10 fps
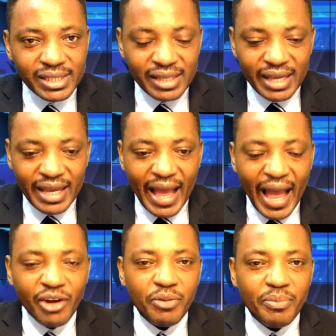this
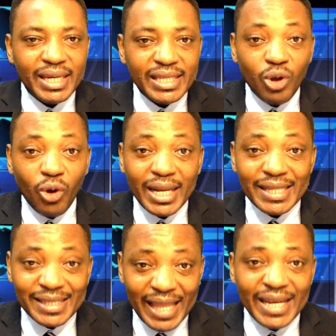agreement, this
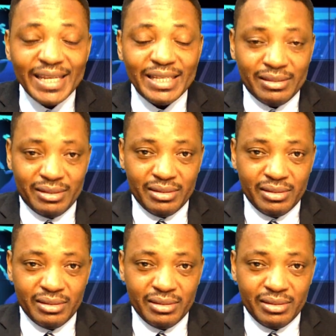understanding